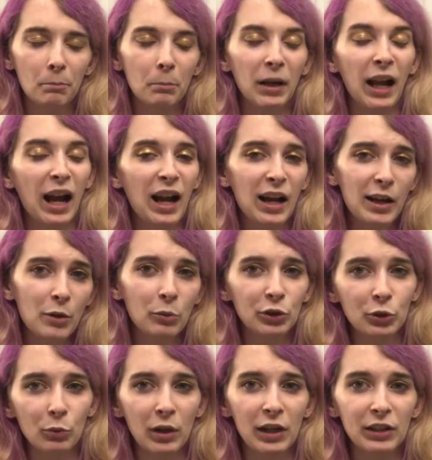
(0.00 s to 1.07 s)
but I
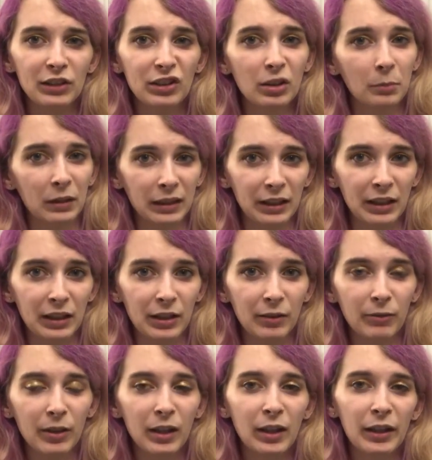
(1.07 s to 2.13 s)
was raised to
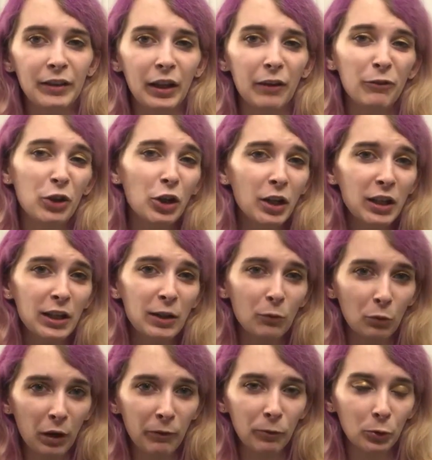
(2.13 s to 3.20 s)
believe that if you're going to eat
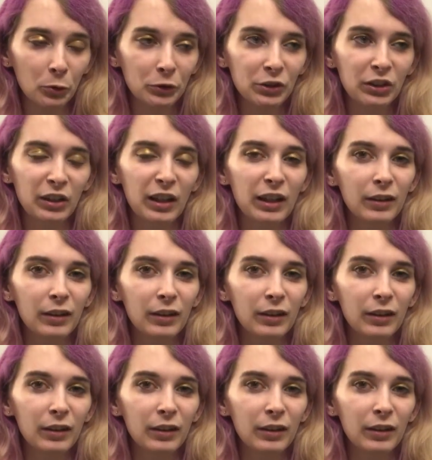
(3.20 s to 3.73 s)
Ruffles,